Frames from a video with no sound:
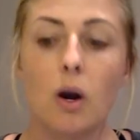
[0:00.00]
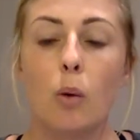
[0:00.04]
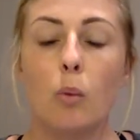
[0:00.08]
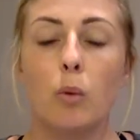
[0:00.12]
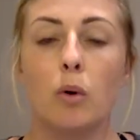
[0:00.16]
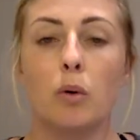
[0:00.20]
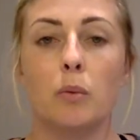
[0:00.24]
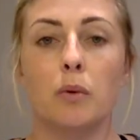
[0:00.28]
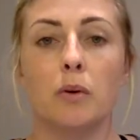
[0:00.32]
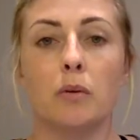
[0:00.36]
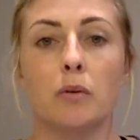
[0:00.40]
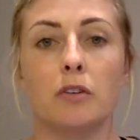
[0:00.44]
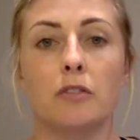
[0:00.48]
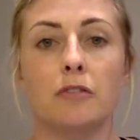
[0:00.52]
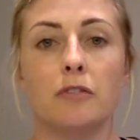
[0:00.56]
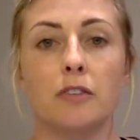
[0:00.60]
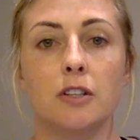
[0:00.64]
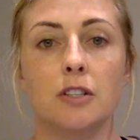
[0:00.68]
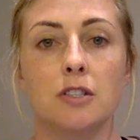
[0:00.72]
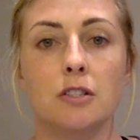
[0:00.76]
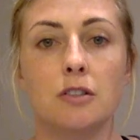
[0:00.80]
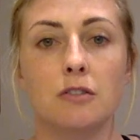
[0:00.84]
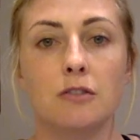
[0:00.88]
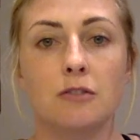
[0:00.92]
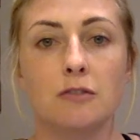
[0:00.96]
When we
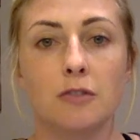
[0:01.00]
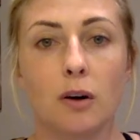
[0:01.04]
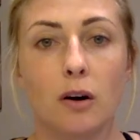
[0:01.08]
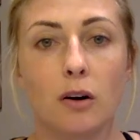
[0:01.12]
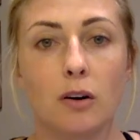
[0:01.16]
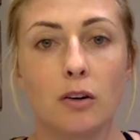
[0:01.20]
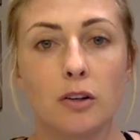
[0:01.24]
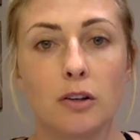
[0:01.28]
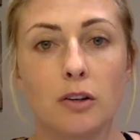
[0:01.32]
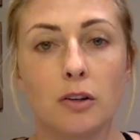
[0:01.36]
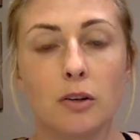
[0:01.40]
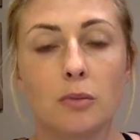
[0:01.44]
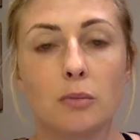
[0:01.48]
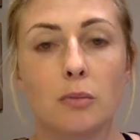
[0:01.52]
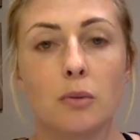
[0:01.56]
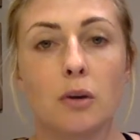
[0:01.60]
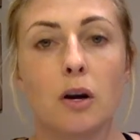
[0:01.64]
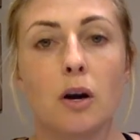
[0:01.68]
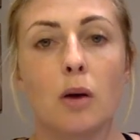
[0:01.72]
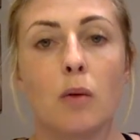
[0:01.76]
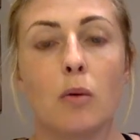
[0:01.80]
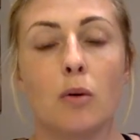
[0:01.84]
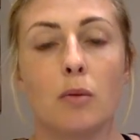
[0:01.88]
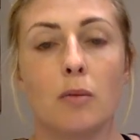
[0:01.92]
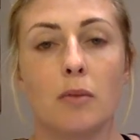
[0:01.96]
refer to volume,
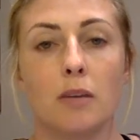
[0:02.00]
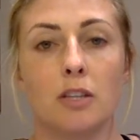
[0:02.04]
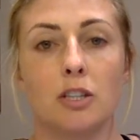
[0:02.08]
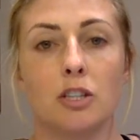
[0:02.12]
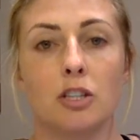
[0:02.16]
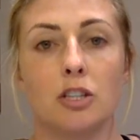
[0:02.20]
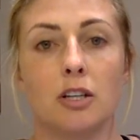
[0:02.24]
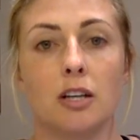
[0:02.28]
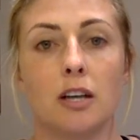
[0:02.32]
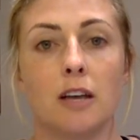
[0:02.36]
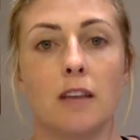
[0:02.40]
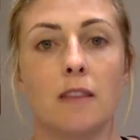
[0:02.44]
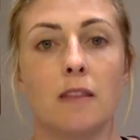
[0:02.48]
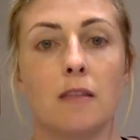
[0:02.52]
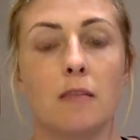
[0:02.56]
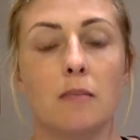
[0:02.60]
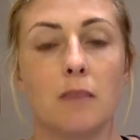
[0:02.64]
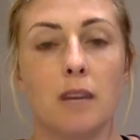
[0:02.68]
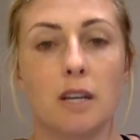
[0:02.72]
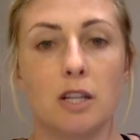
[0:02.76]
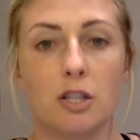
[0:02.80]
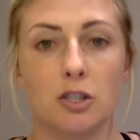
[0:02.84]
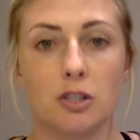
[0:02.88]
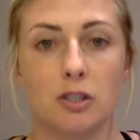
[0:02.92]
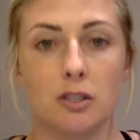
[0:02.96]
we're measuring in the
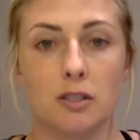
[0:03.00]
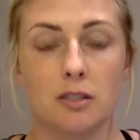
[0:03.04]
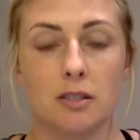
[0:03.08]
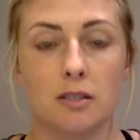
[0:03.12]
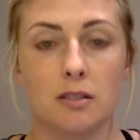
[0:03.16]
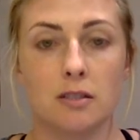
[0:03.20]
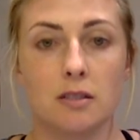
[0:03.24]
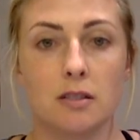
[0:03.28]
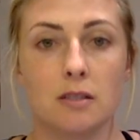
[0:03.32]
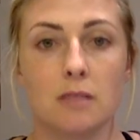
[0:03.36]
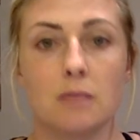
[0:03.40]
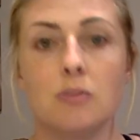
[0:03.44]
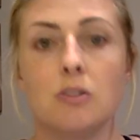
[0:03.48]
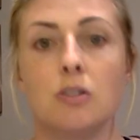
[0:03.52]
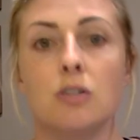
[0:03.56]
metric system.